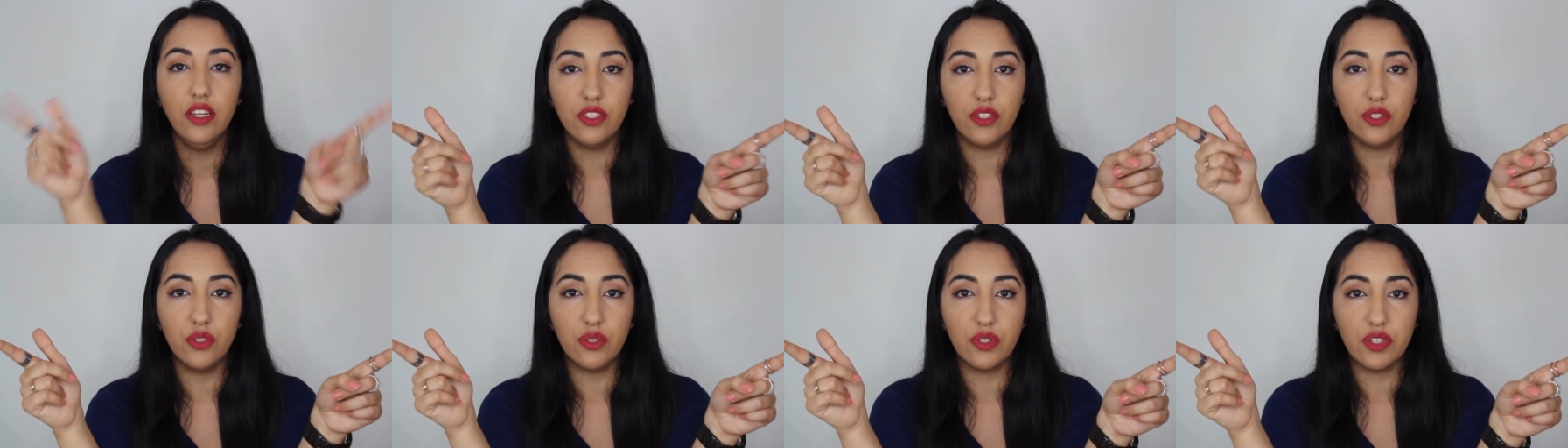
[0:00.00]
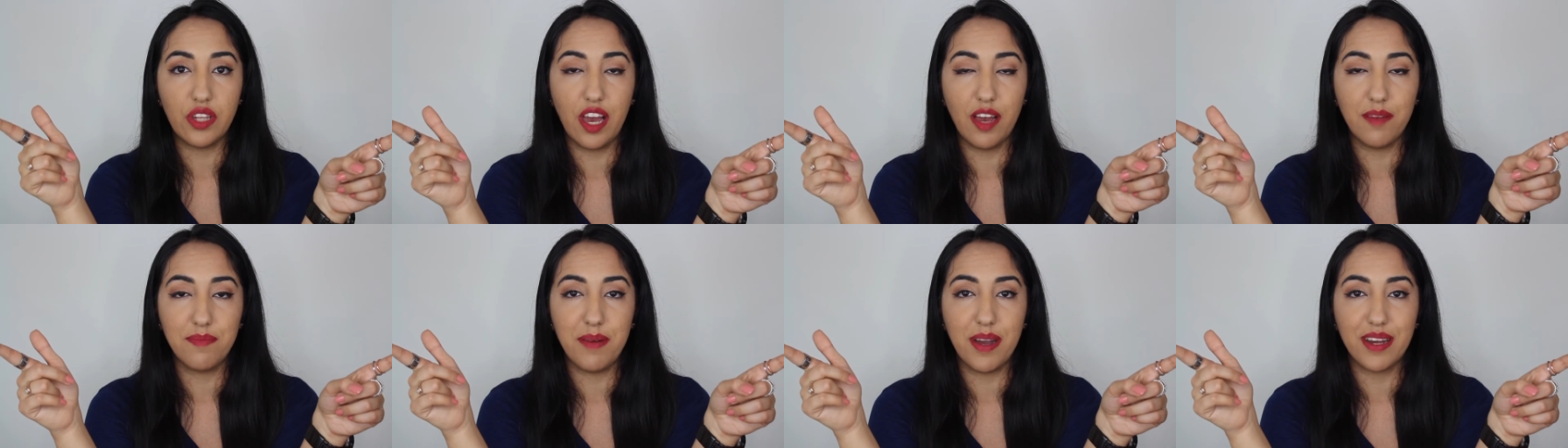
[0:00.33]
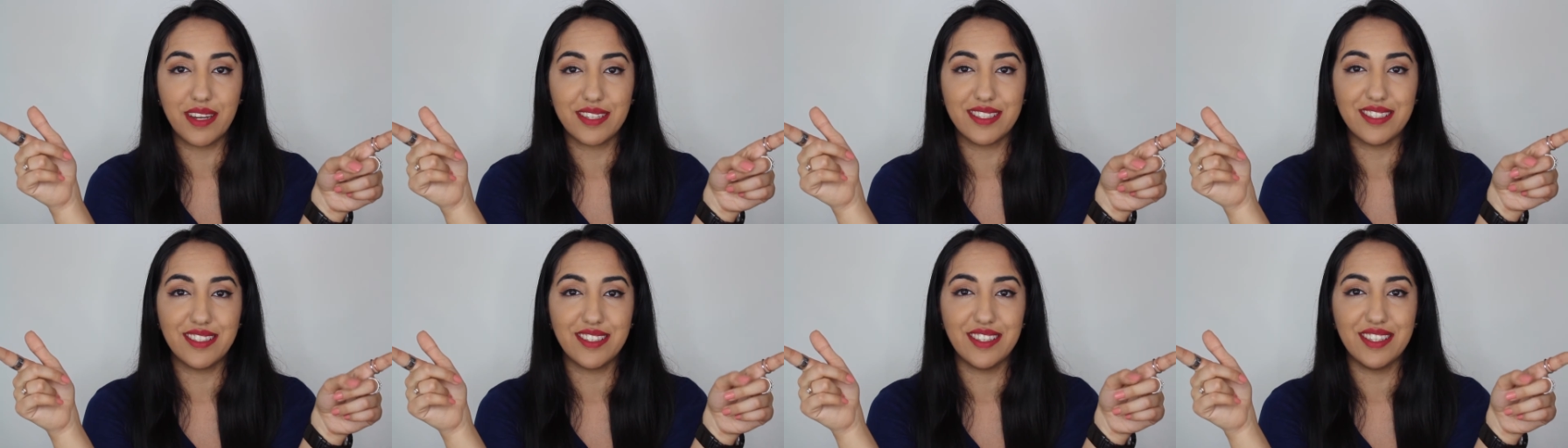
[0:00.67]
2 soft
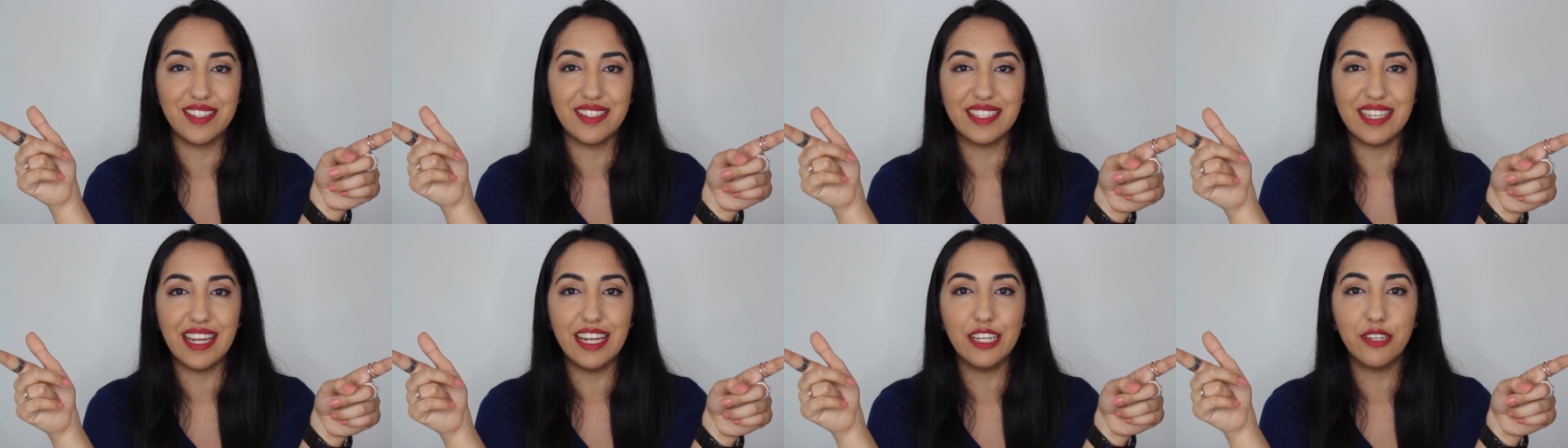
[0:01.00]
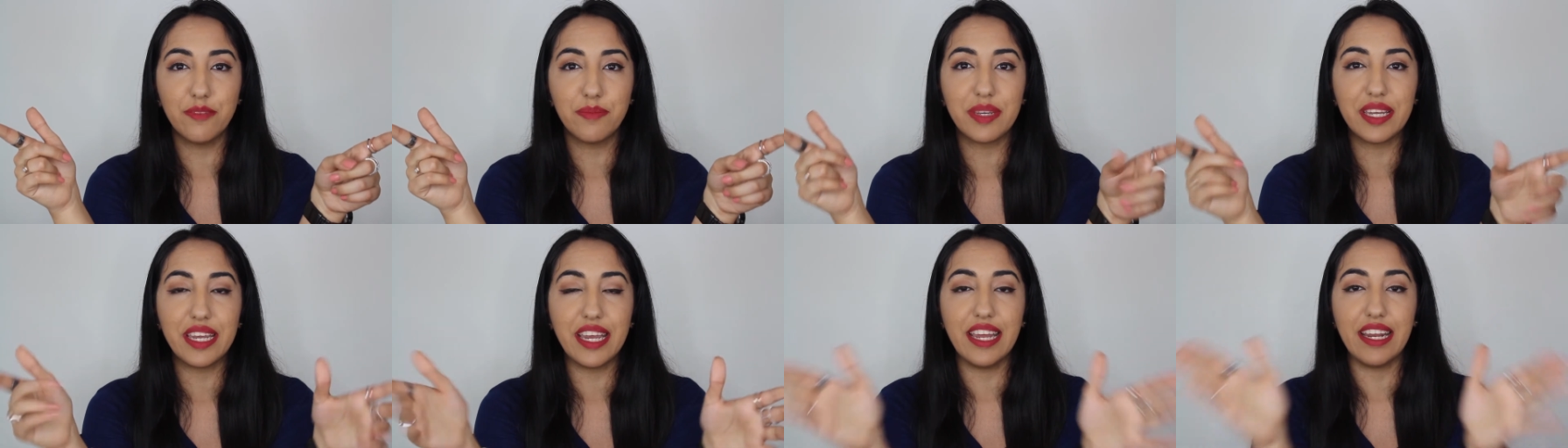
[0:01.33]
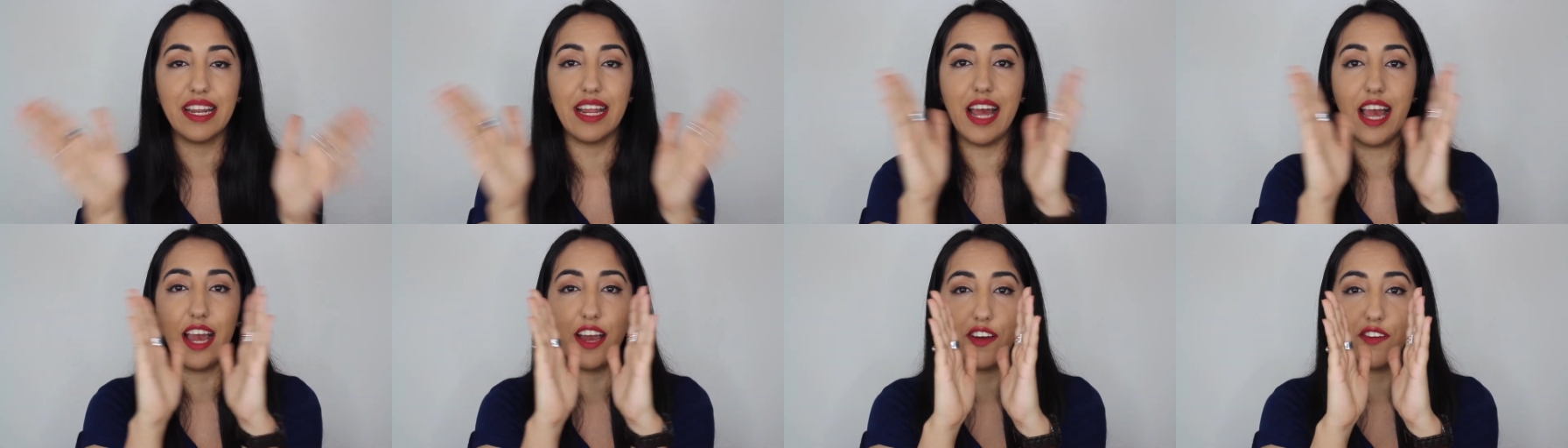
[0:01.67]
boxes on the side of me,
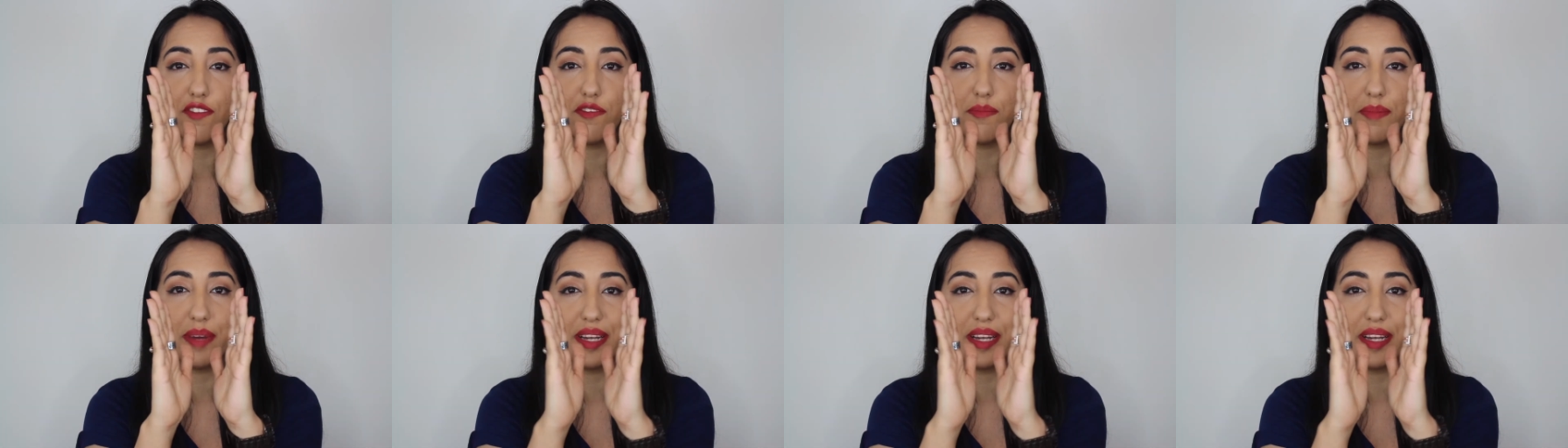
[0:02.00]
and I have